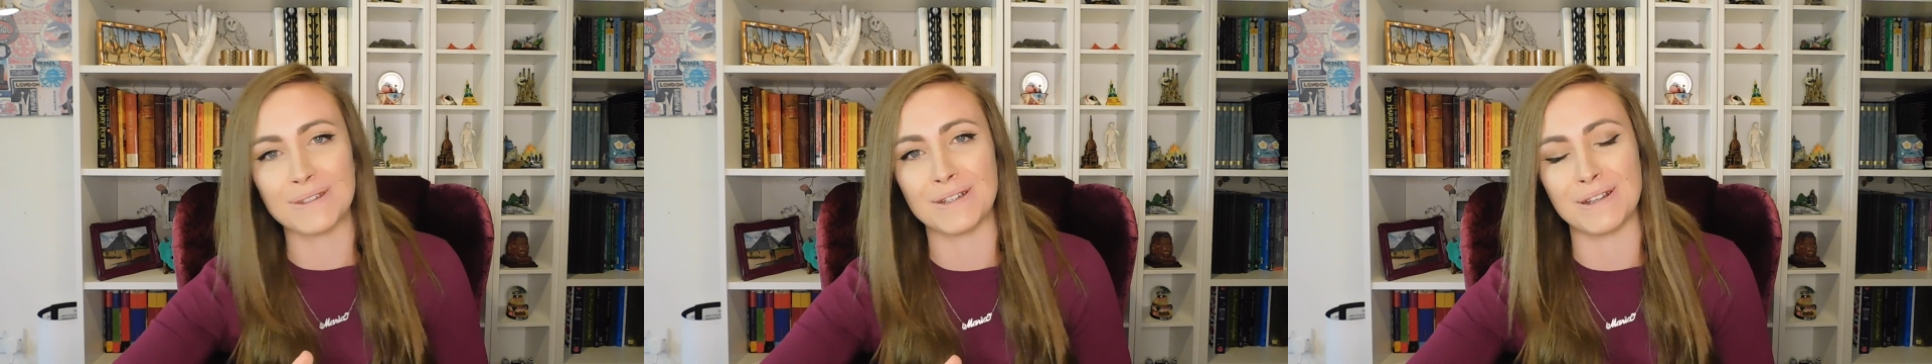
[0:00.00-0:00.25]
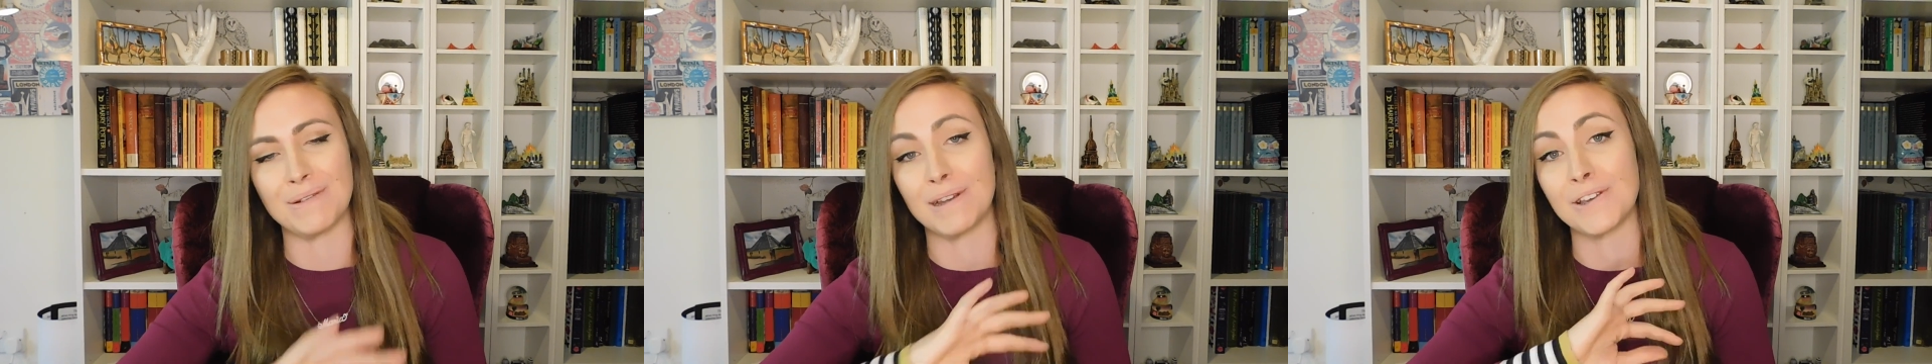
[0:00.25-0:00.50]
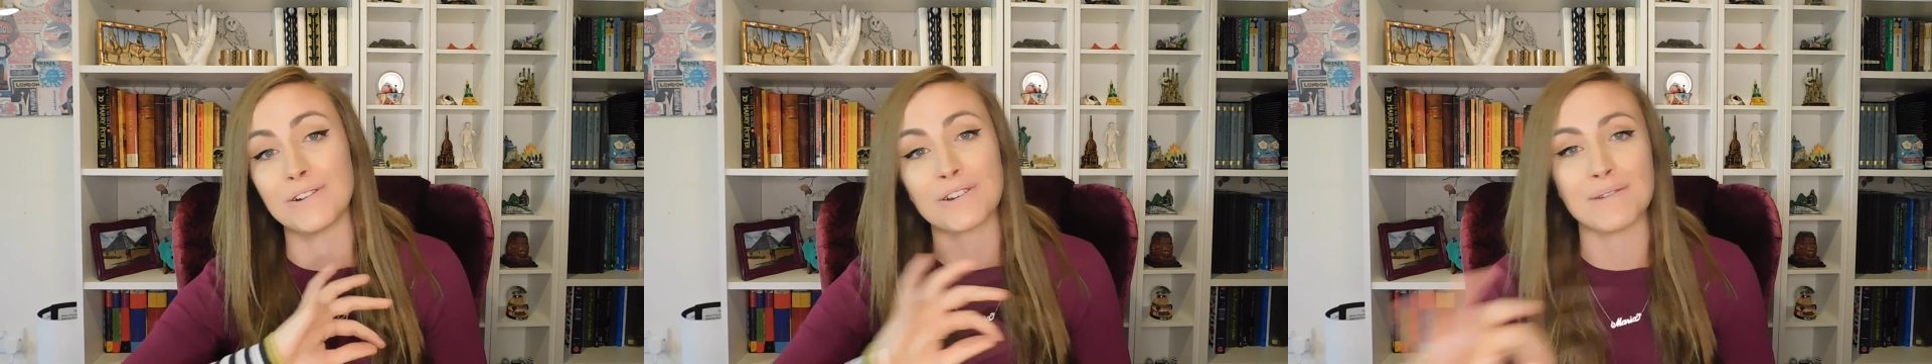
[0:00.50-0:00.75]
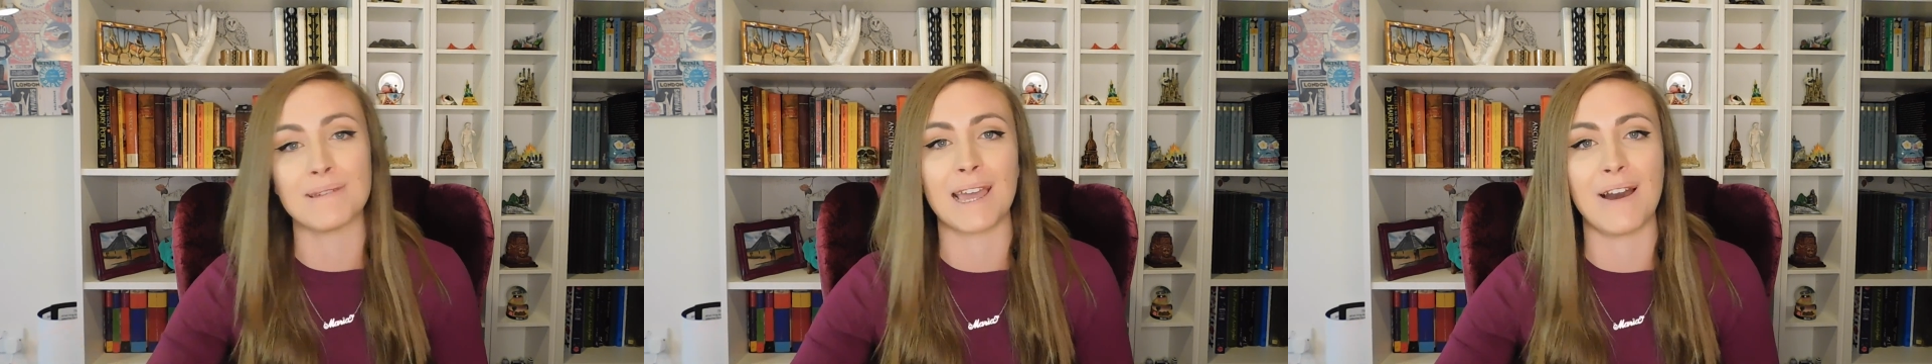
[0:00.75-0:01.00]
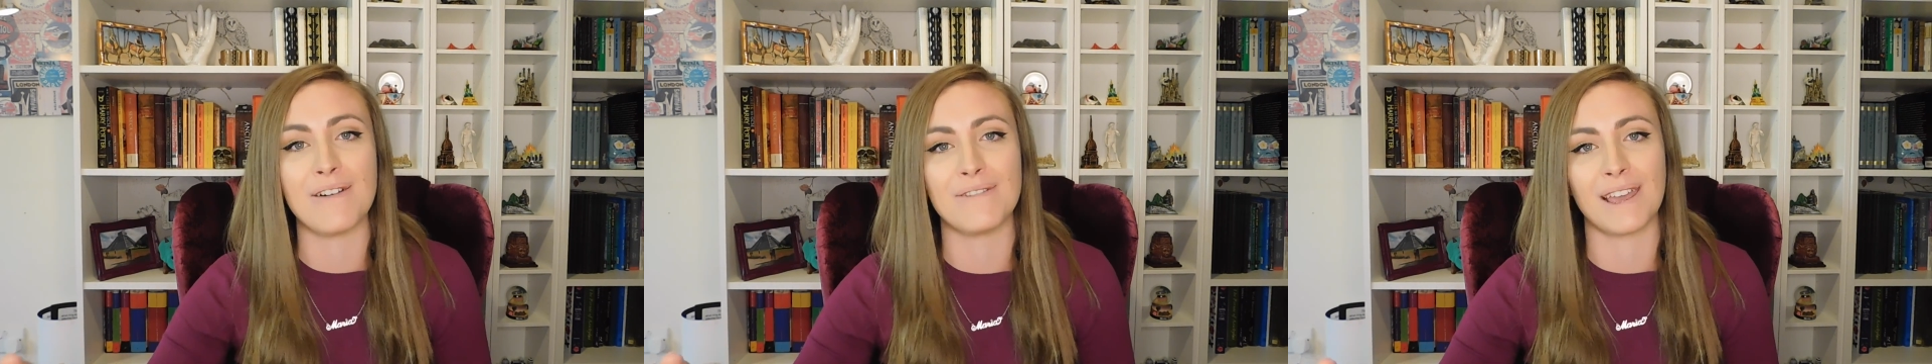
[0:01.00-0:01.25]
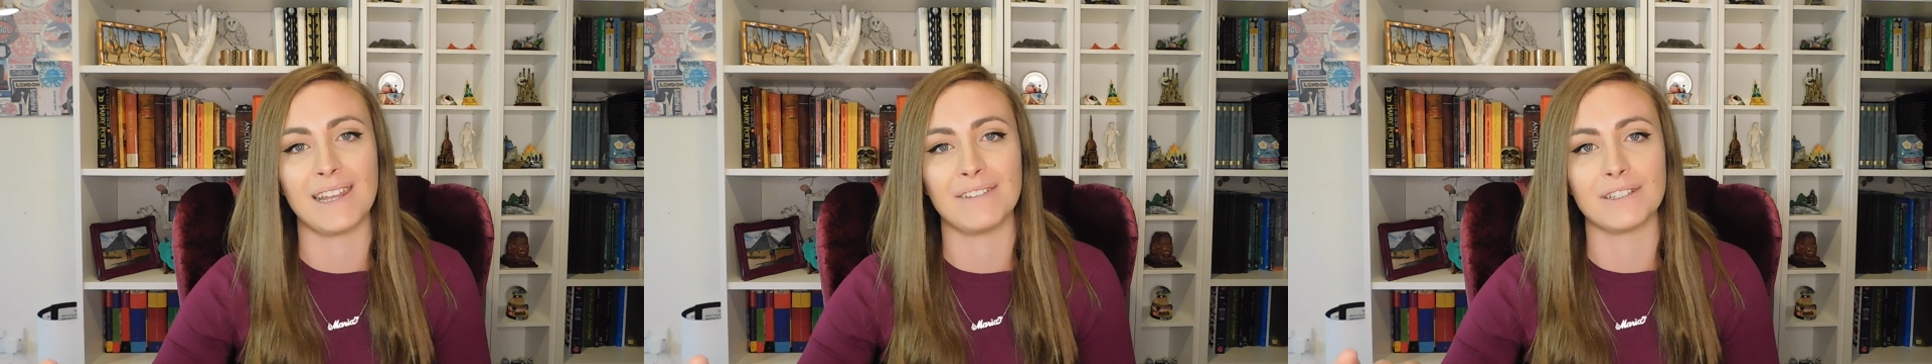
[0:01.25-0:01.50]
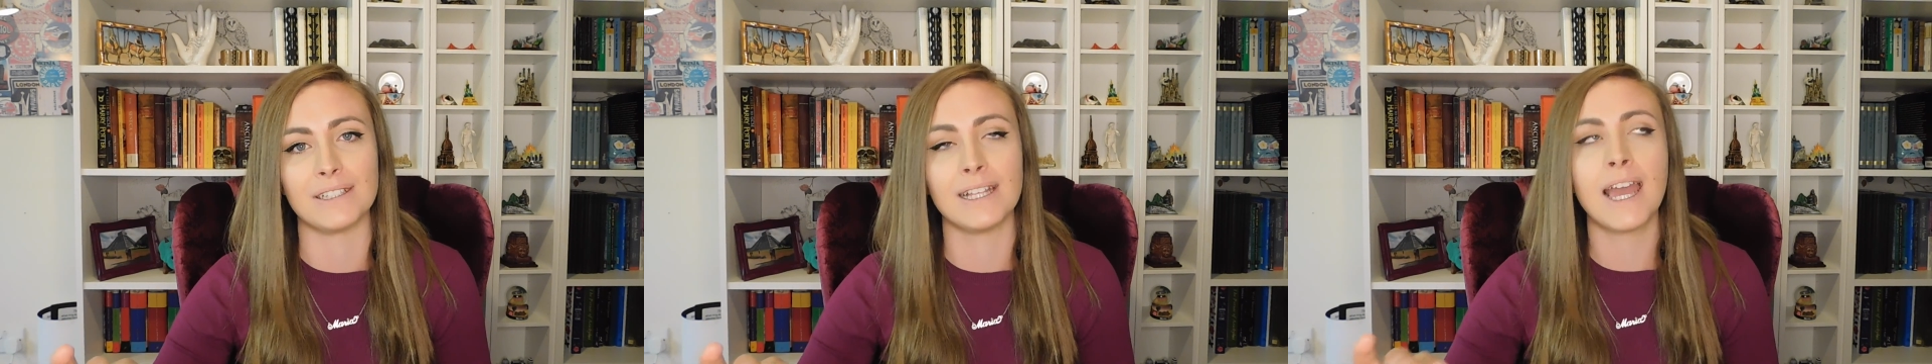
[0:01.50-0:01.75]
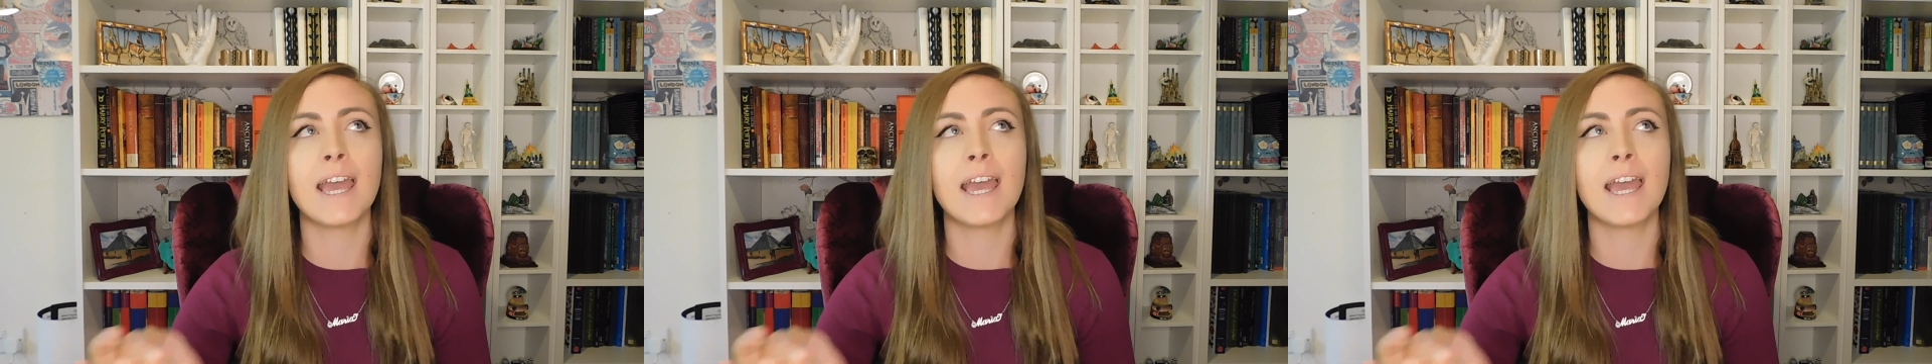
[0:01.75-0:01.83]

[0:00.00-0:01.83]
to do when you're coming out of A-level